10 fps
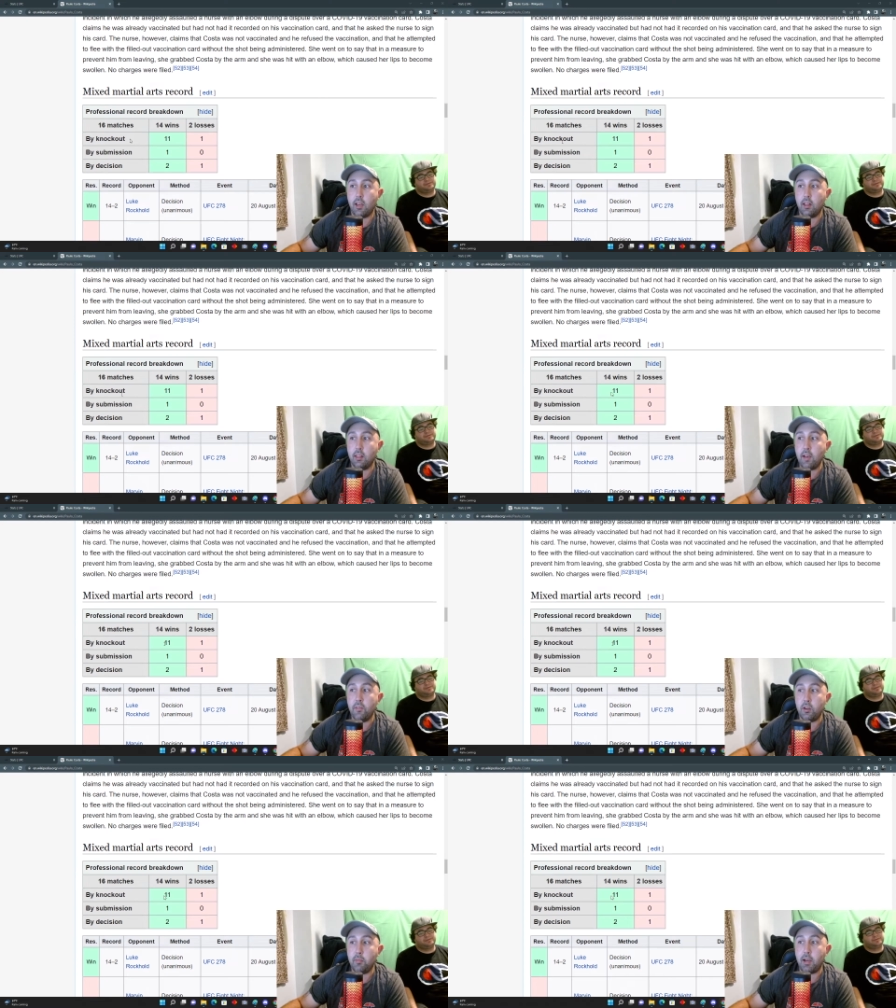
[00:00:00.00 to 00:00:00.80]

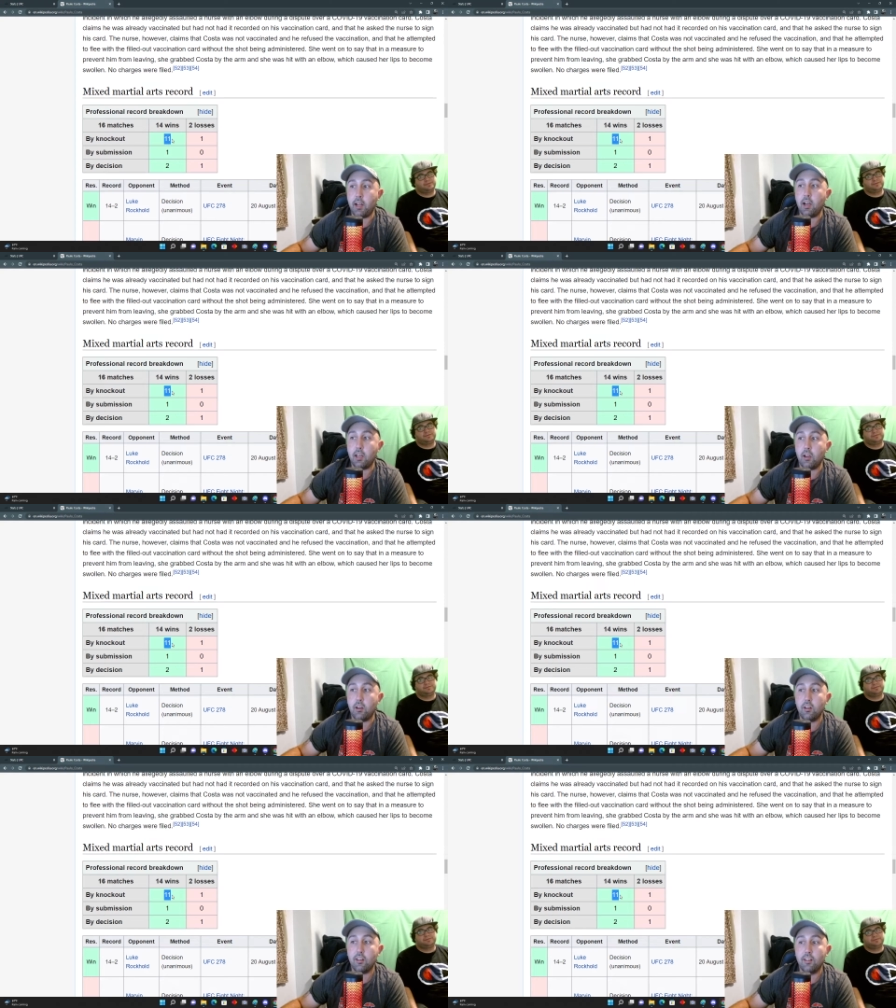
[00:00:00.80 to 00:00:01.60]
11 are by knockout.
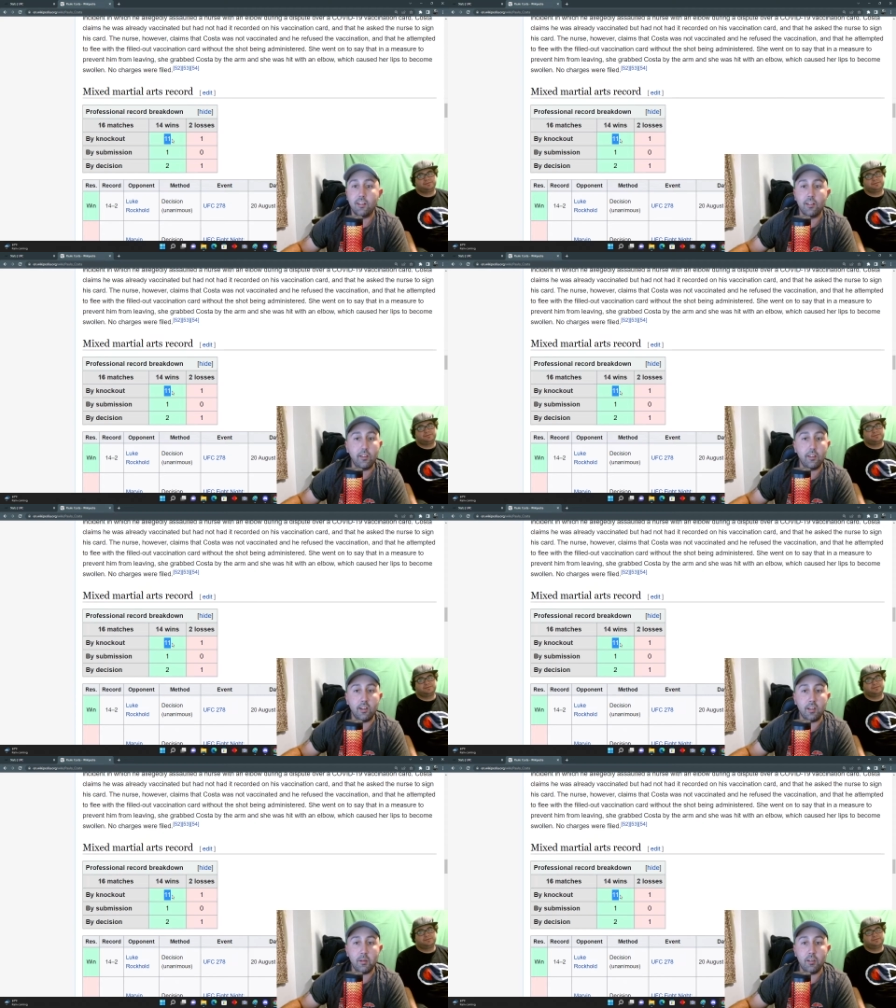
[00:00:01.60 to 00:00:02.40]
You know
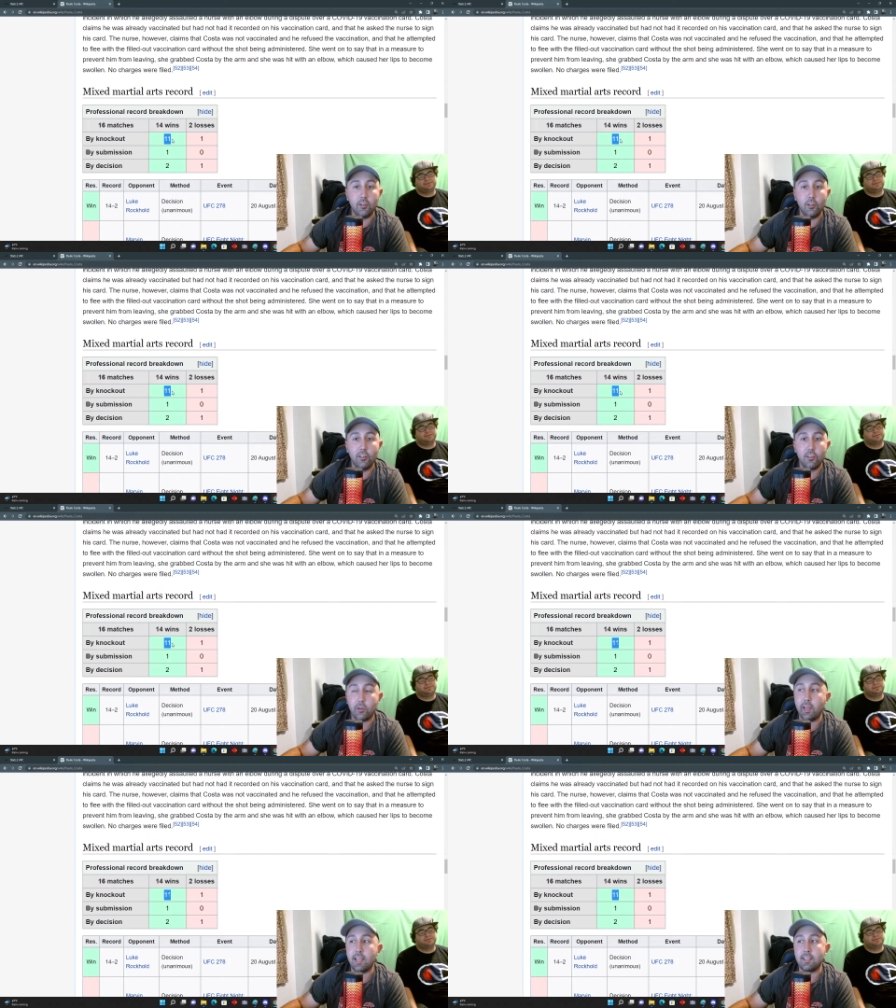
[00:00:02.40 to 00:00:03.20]
what I mean? So
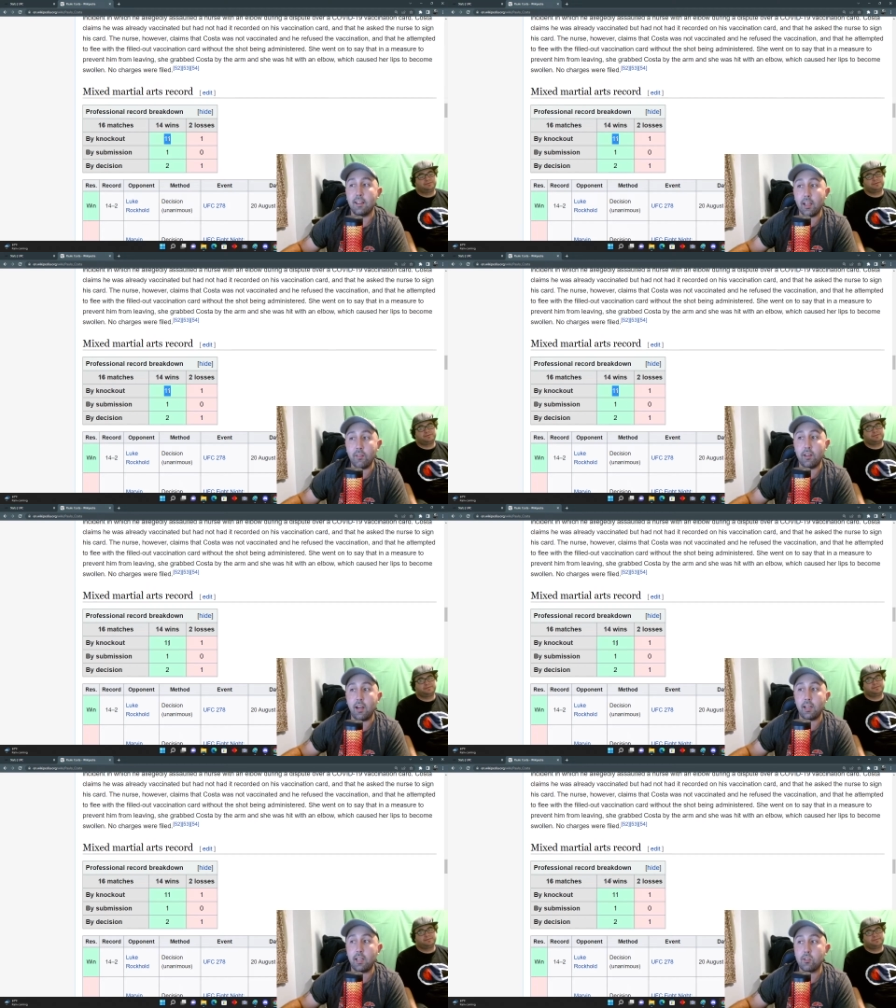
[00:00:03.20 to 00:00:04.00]
he has 11
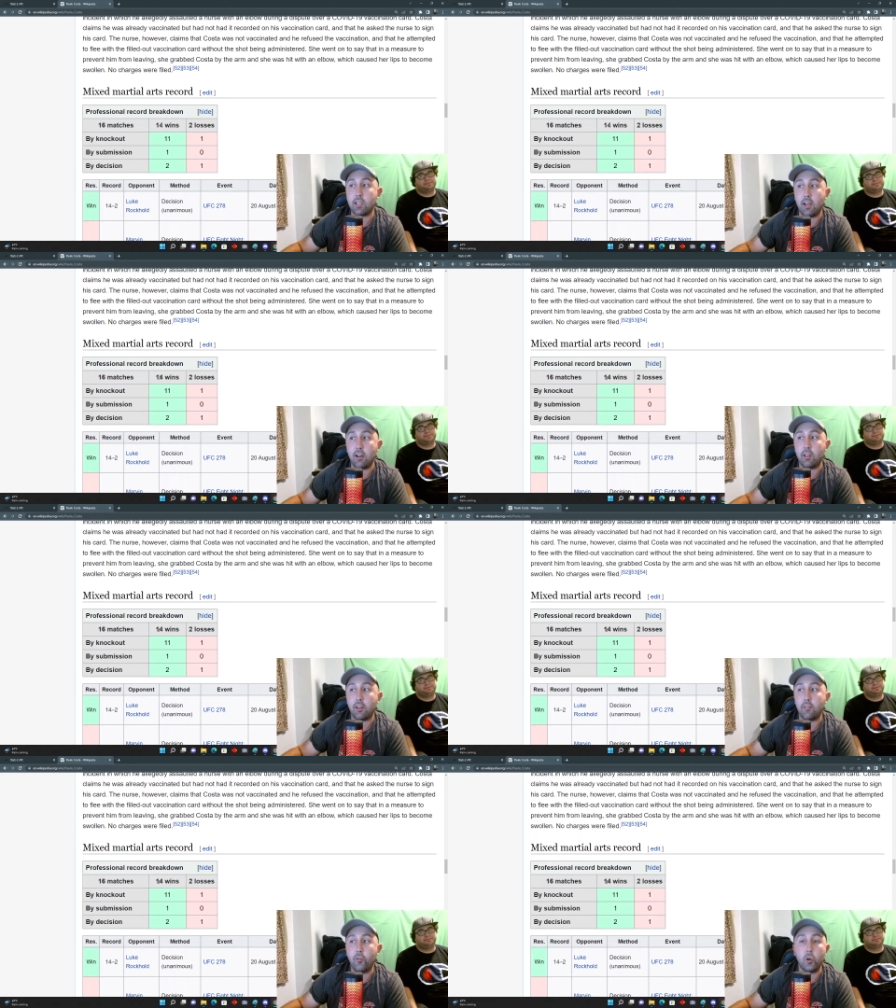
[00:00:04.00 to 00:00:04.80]
knockouts out of
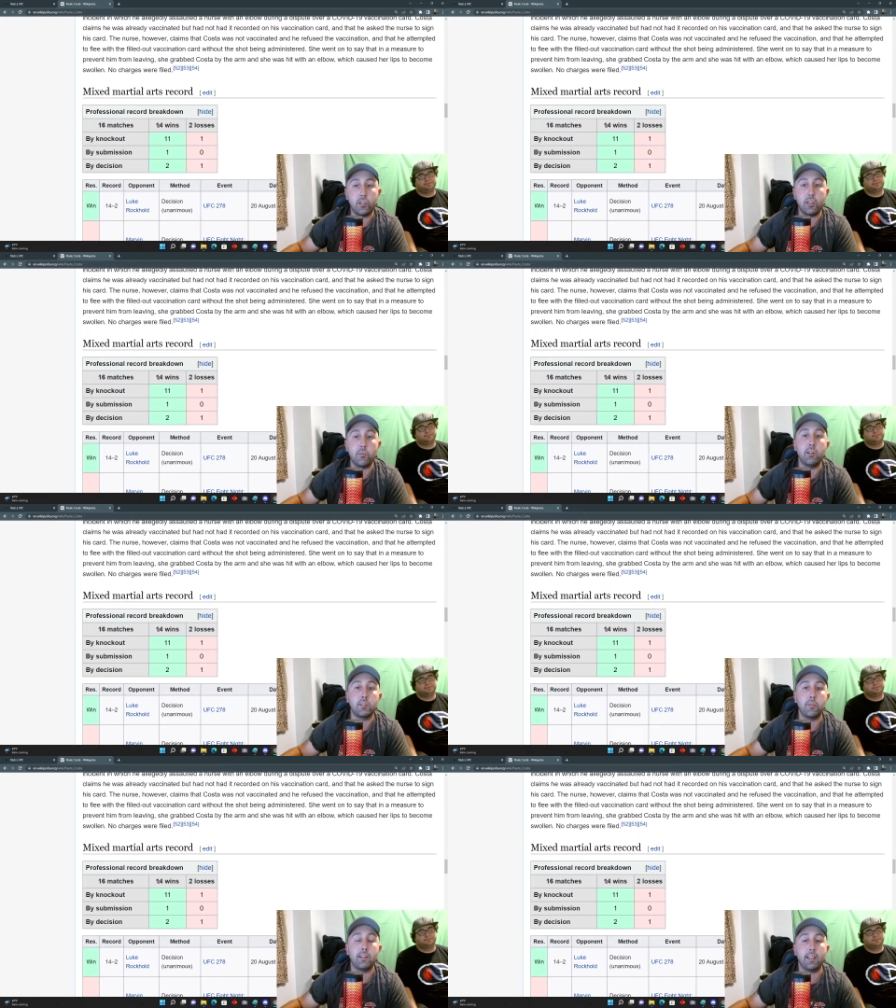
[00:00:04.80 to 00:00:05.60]
like 14 wins,
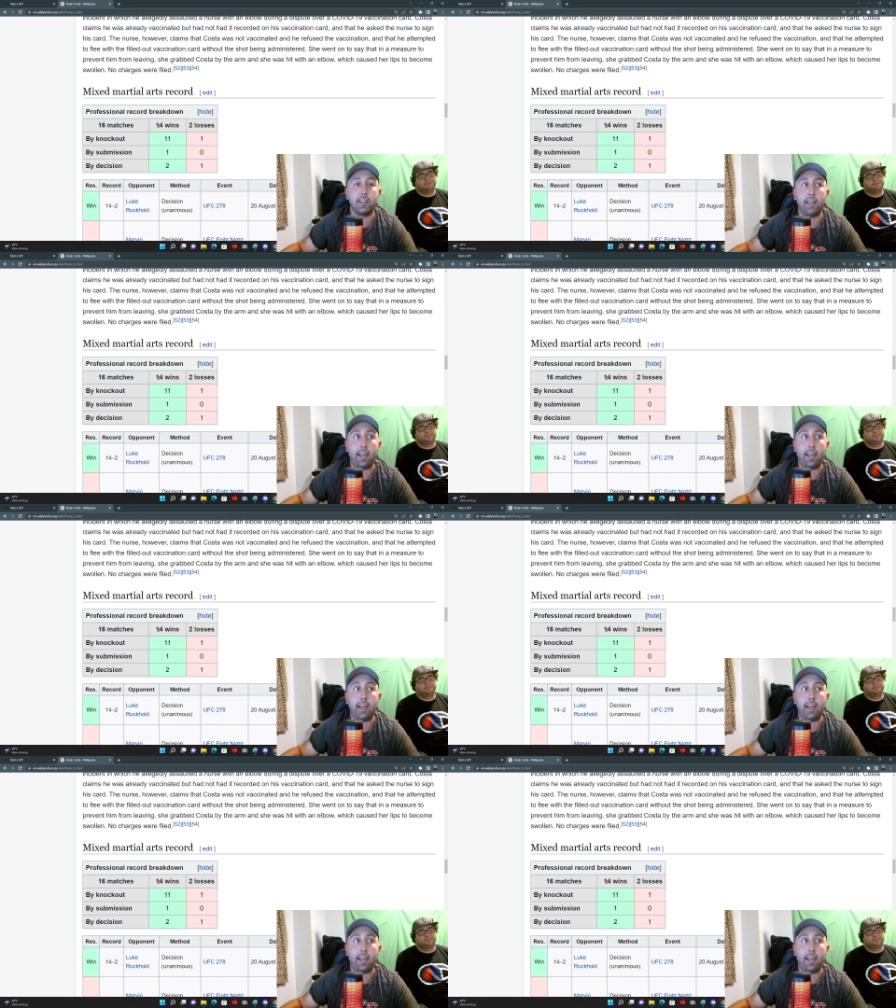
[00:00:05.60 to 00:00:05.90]
bro. That's like